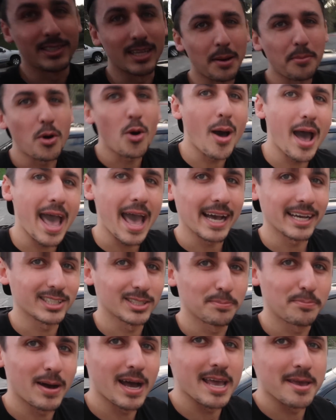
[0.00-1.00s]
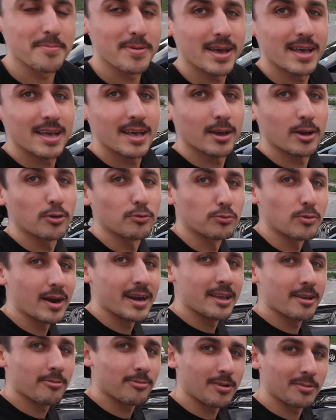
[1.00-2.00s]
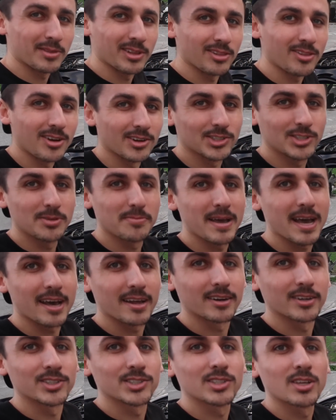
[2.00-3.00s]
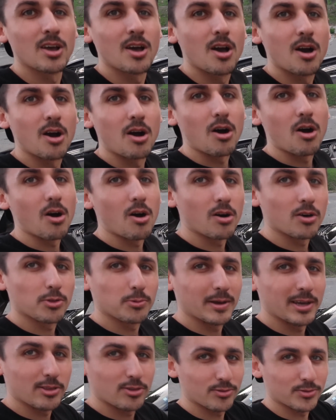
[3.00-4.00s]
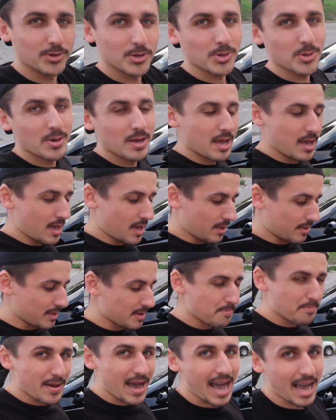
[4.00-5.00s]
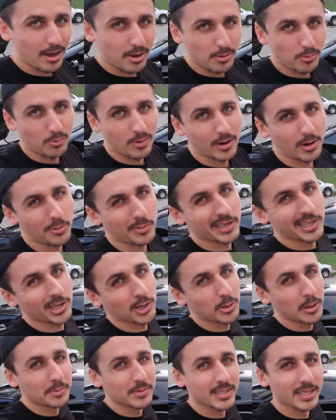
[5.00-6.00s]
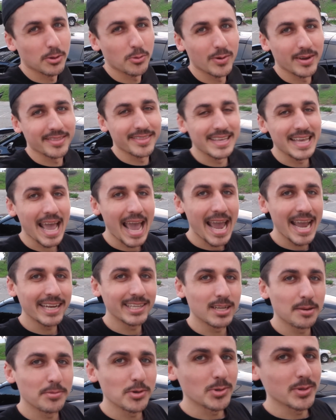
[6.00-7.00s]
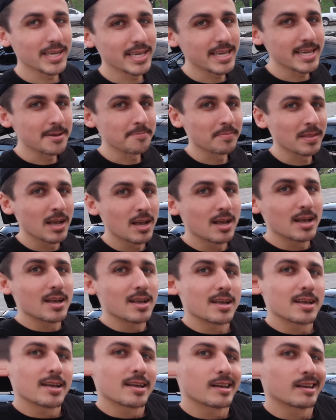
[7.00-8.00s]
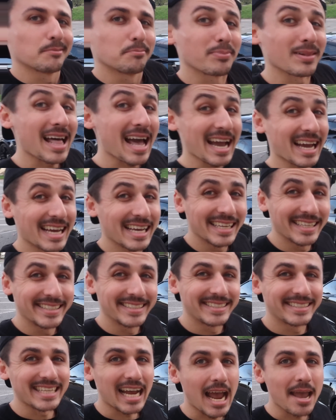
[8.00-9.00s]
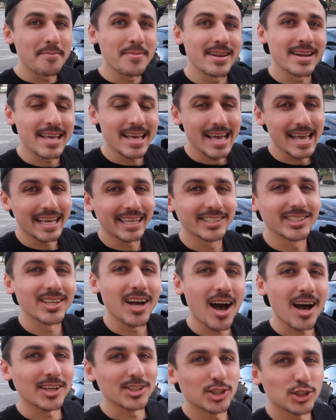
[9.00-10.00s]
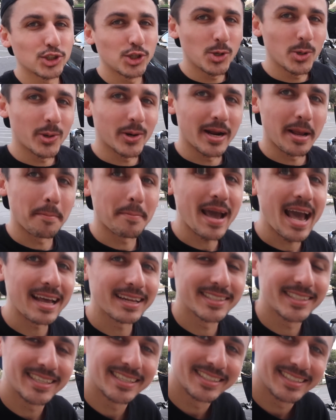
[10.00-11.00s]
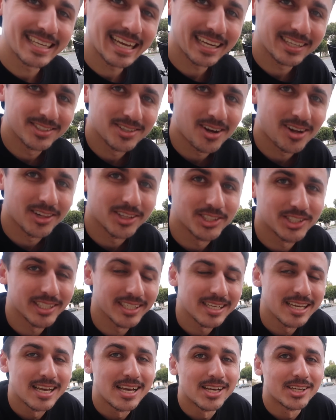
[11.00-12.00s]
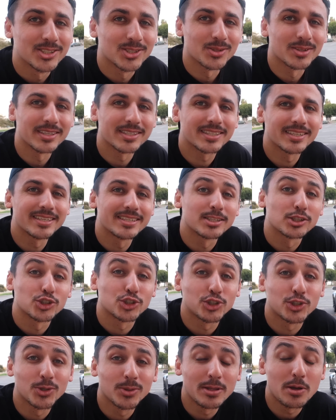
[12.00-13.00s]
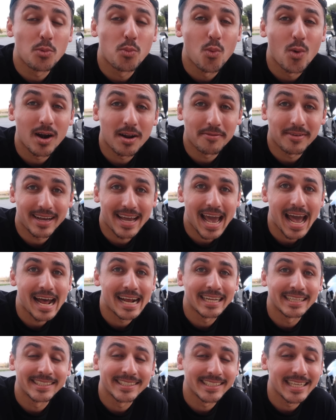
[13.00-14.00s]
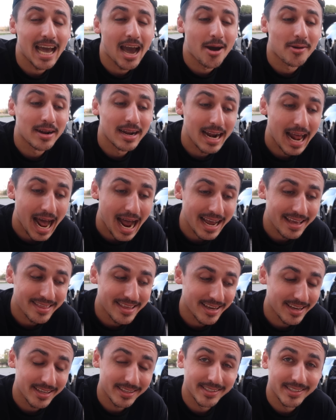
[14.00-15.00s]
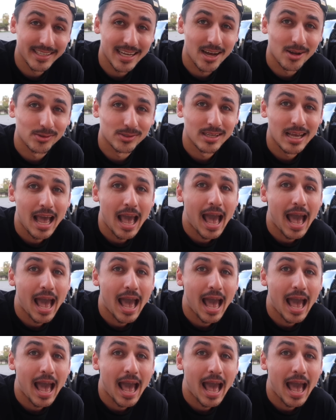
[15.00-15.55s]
double X pipe running from the long tube headers all the way through the back, where we equipped it with the AWE black diamond exhaust touring patent technology. So this is truly one of a kind sound, and I think it sounds